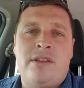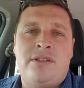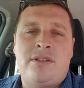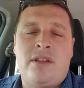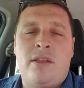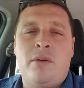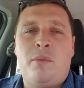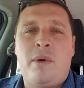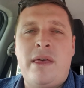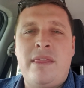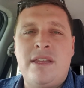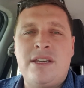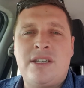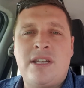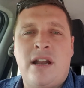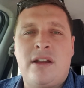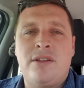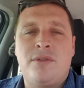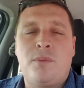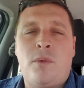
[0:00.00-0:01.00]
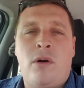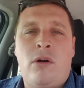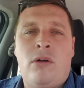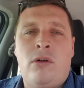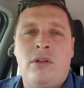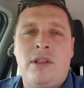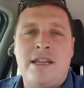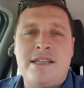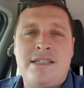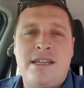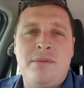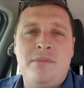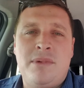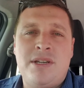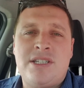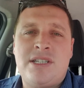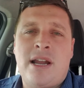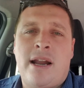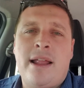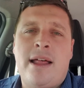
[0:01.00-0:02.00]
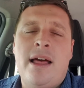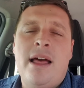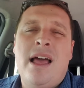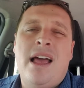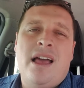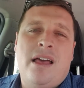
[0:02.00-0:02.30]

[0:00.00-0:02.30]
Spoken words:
So the weather shutters were all a timber shutter.